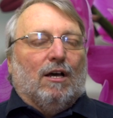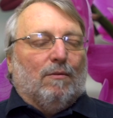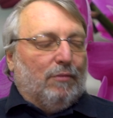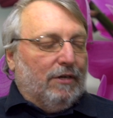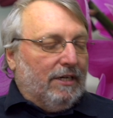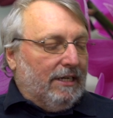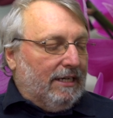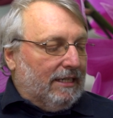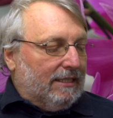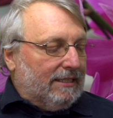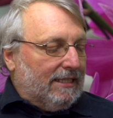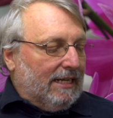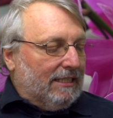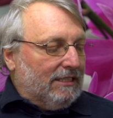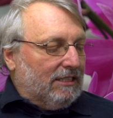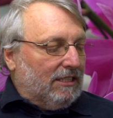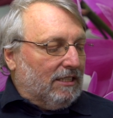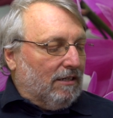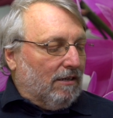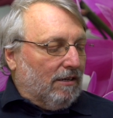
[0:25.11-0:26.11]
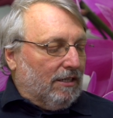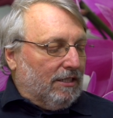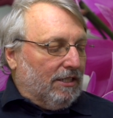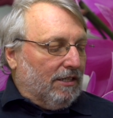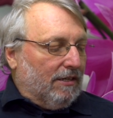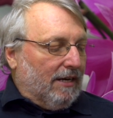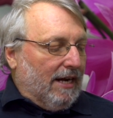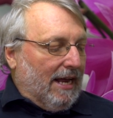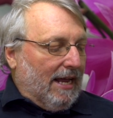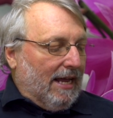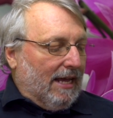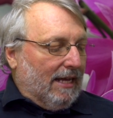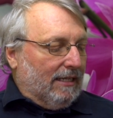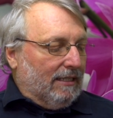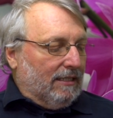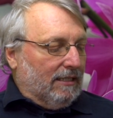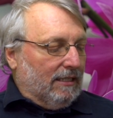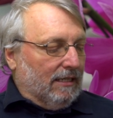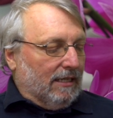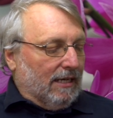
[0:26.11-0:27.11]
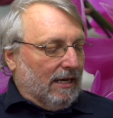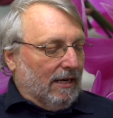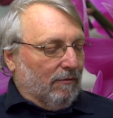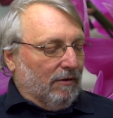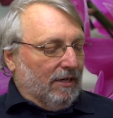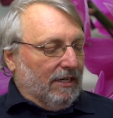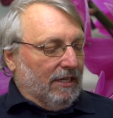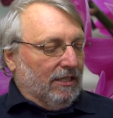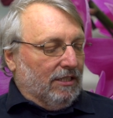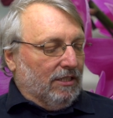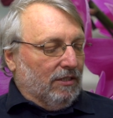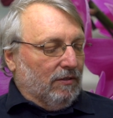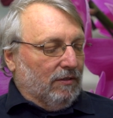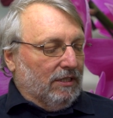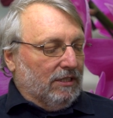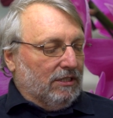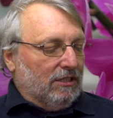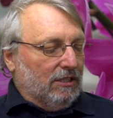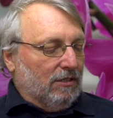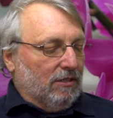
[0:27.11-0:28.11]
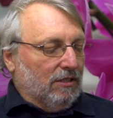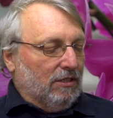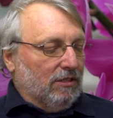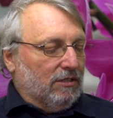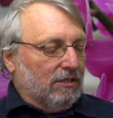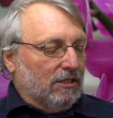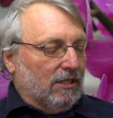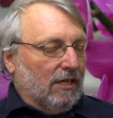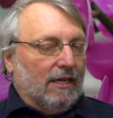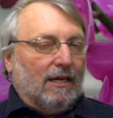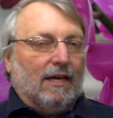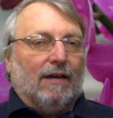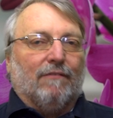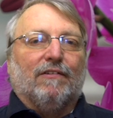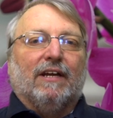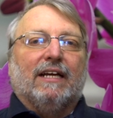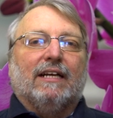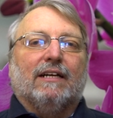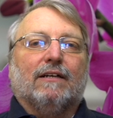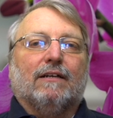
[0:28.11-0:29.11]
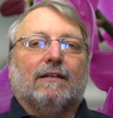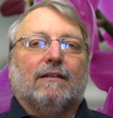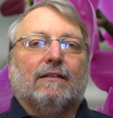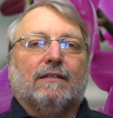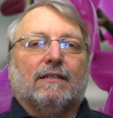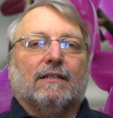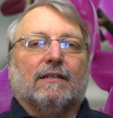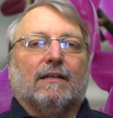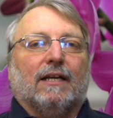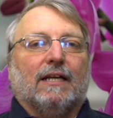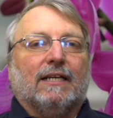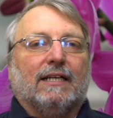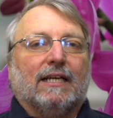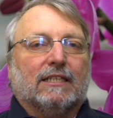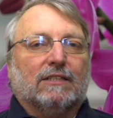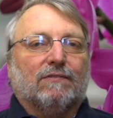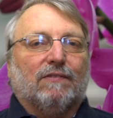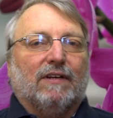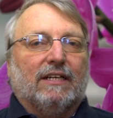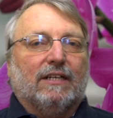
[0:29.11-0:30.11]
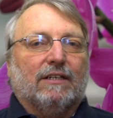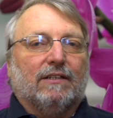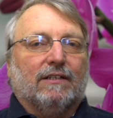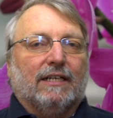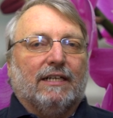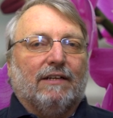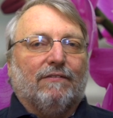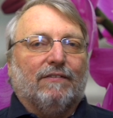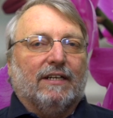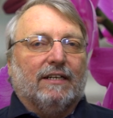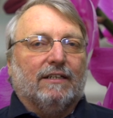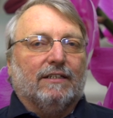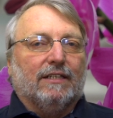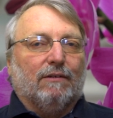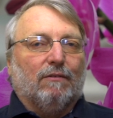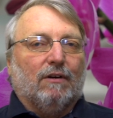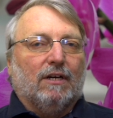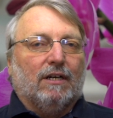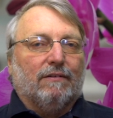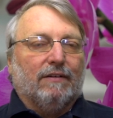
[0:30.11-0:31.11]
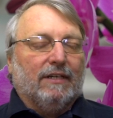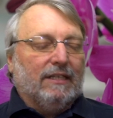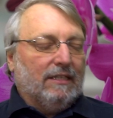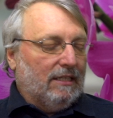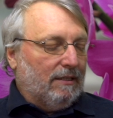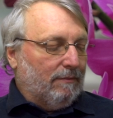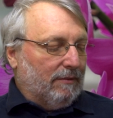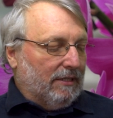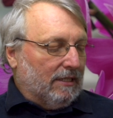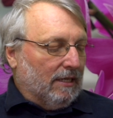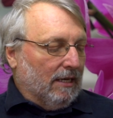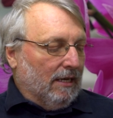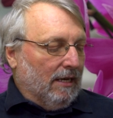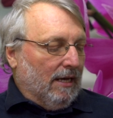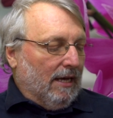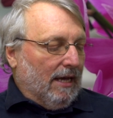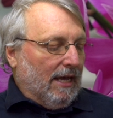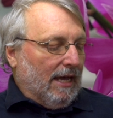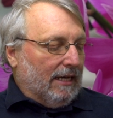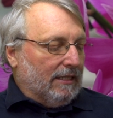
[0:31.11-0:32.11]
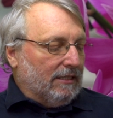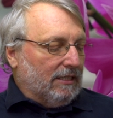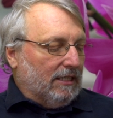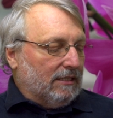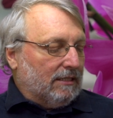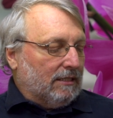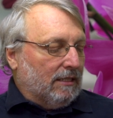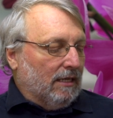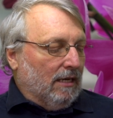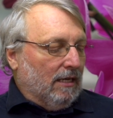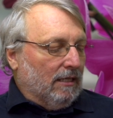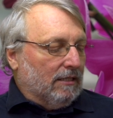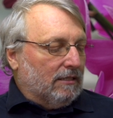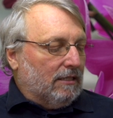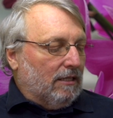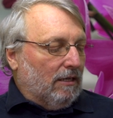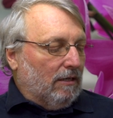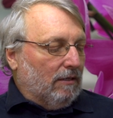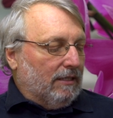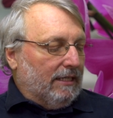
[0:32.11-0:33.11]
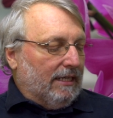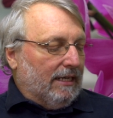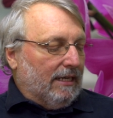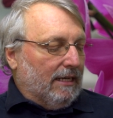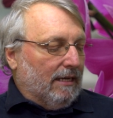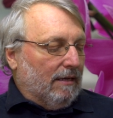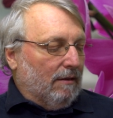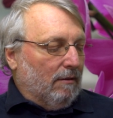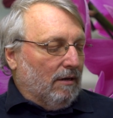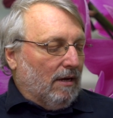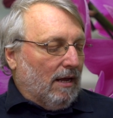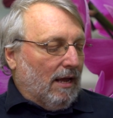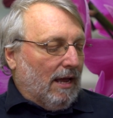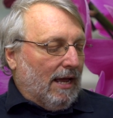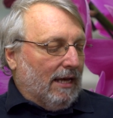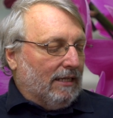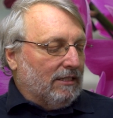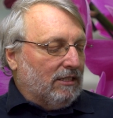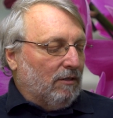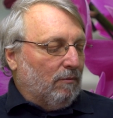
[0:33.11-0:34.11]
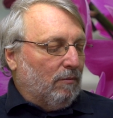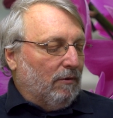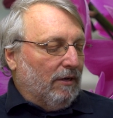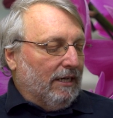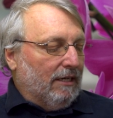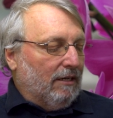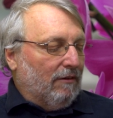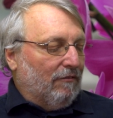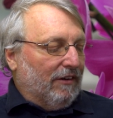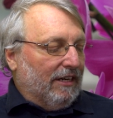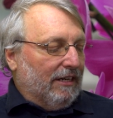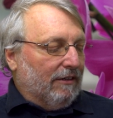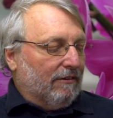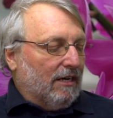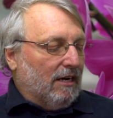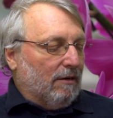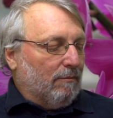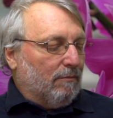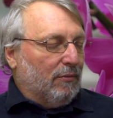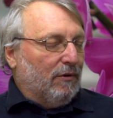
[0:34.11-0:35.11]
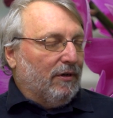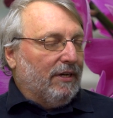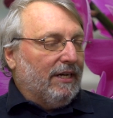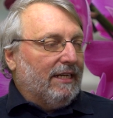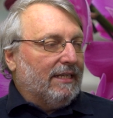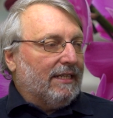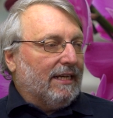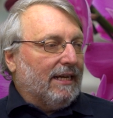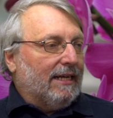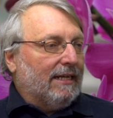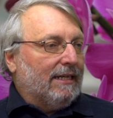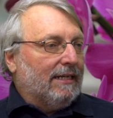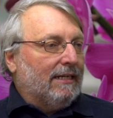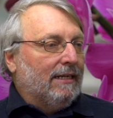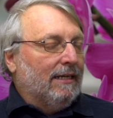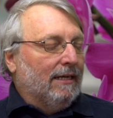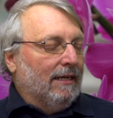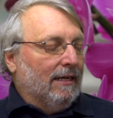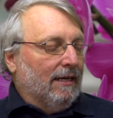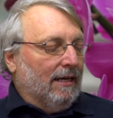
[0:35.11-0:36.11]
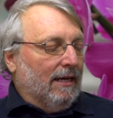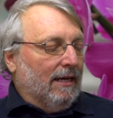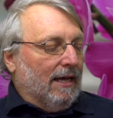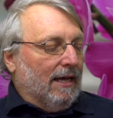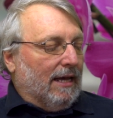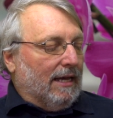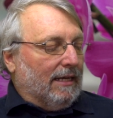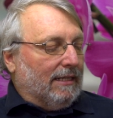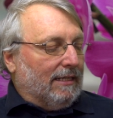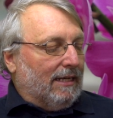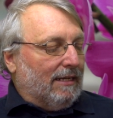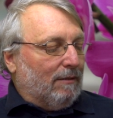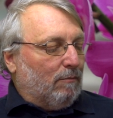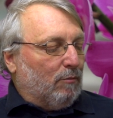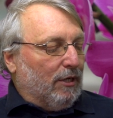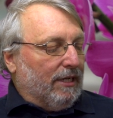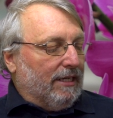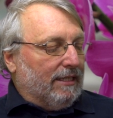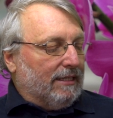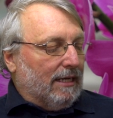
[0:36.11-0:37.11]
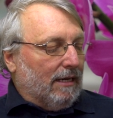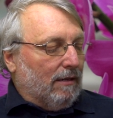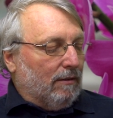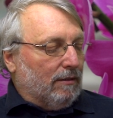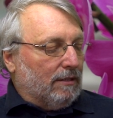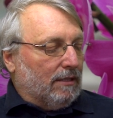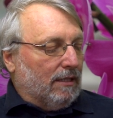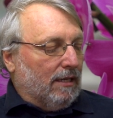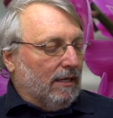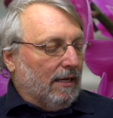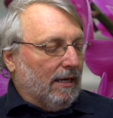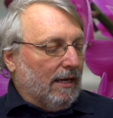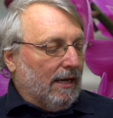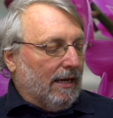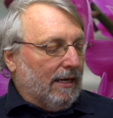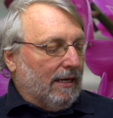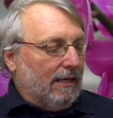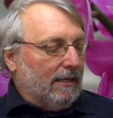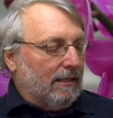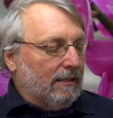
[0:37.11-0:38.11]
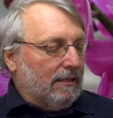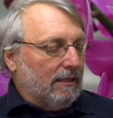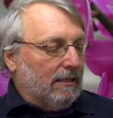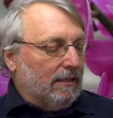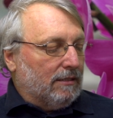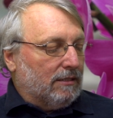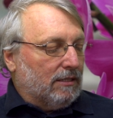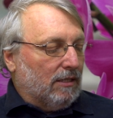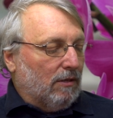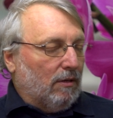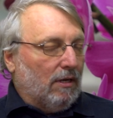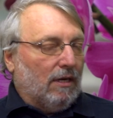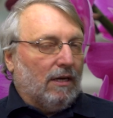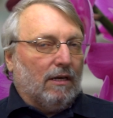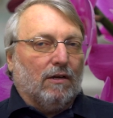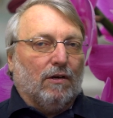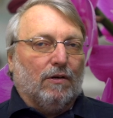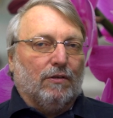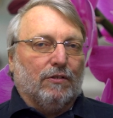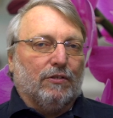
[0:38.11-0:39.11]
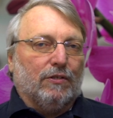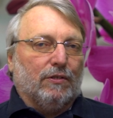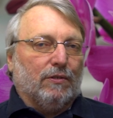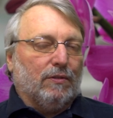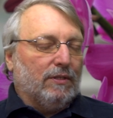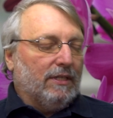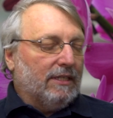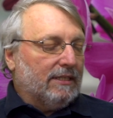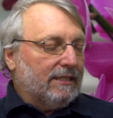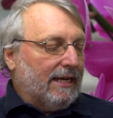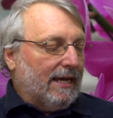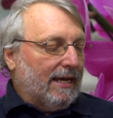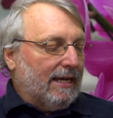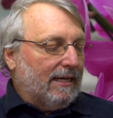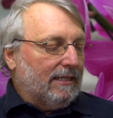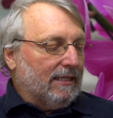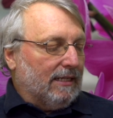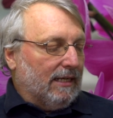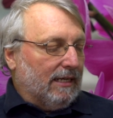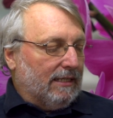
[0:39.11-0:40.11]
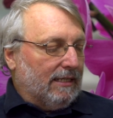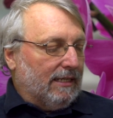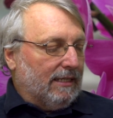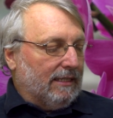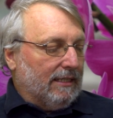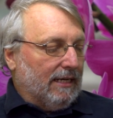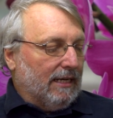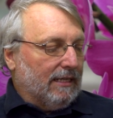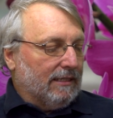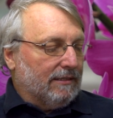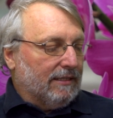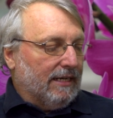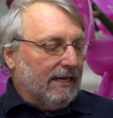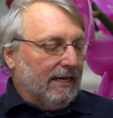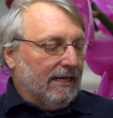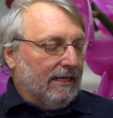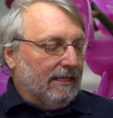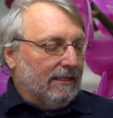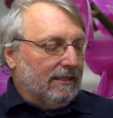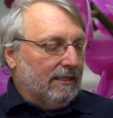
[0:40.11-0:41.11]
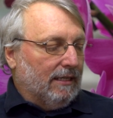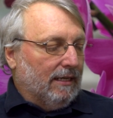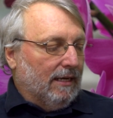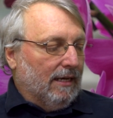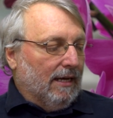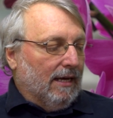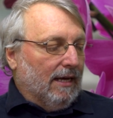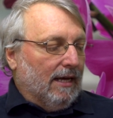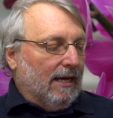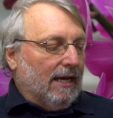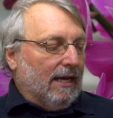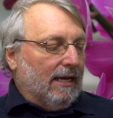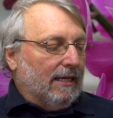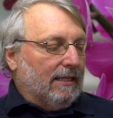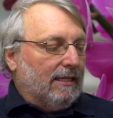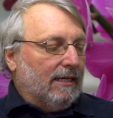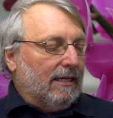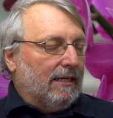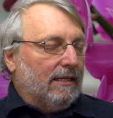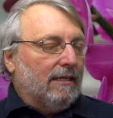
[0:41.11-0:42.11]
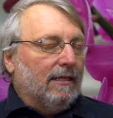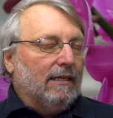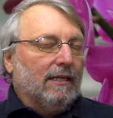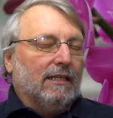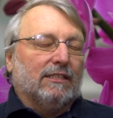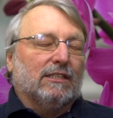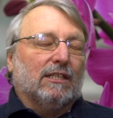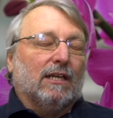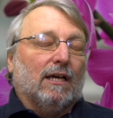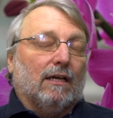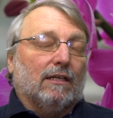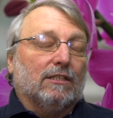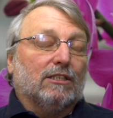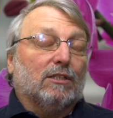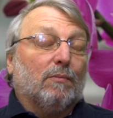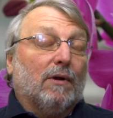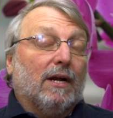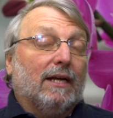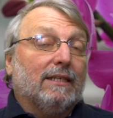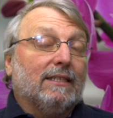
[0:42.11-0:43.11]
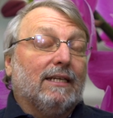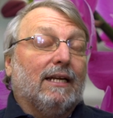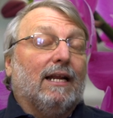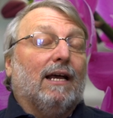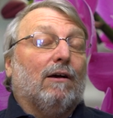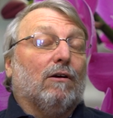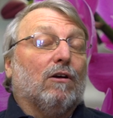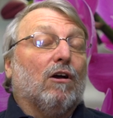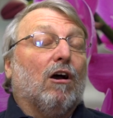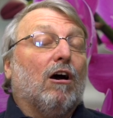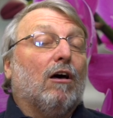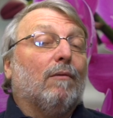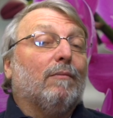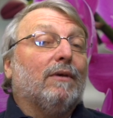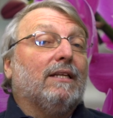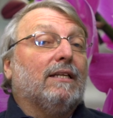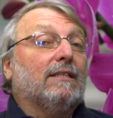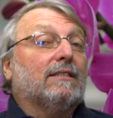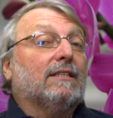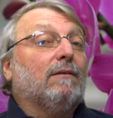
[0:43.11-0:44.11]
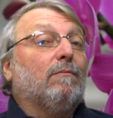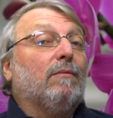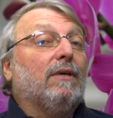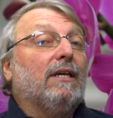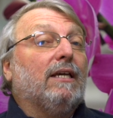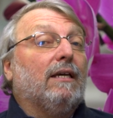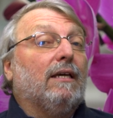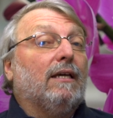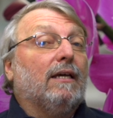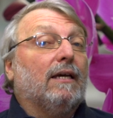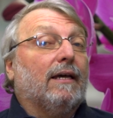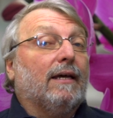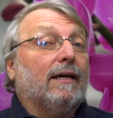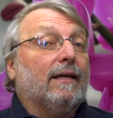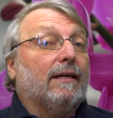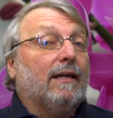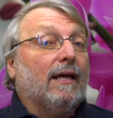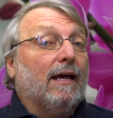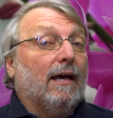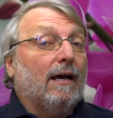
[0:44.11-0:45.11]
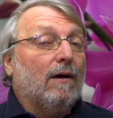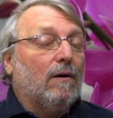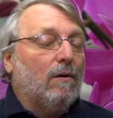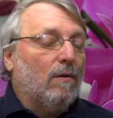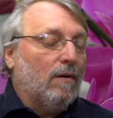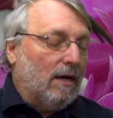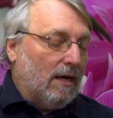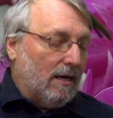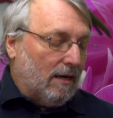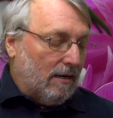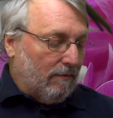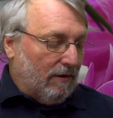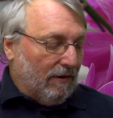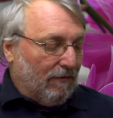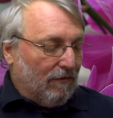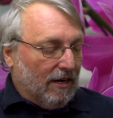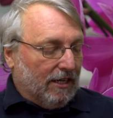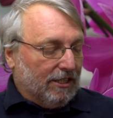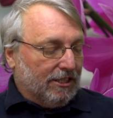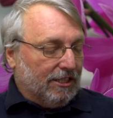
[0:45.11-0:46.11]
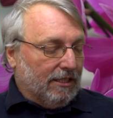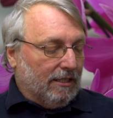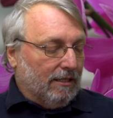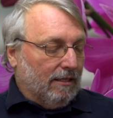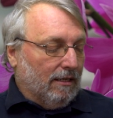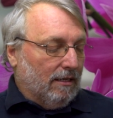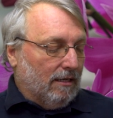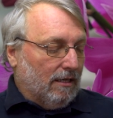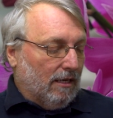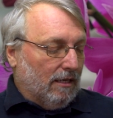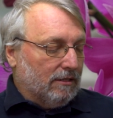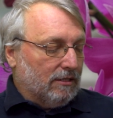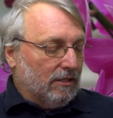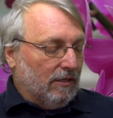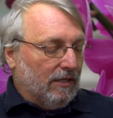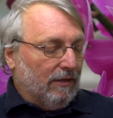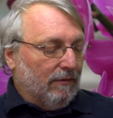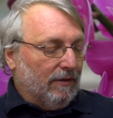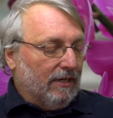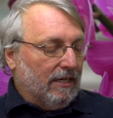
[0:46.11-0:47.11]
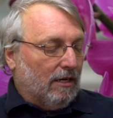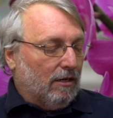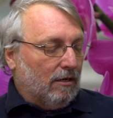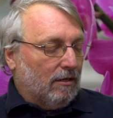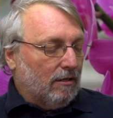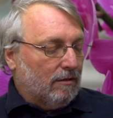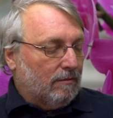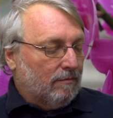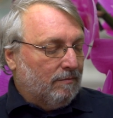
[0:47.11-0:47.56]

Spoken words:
putting attention on your hand, and what you do is you use a finger, index finger, any finger you want really, and just slowly, as you bring your finger up, breathe in and then breathe out. And so I'll go through this hand and then the other hand, and then it's surprising how calming this can be and how refreshing. So here we go.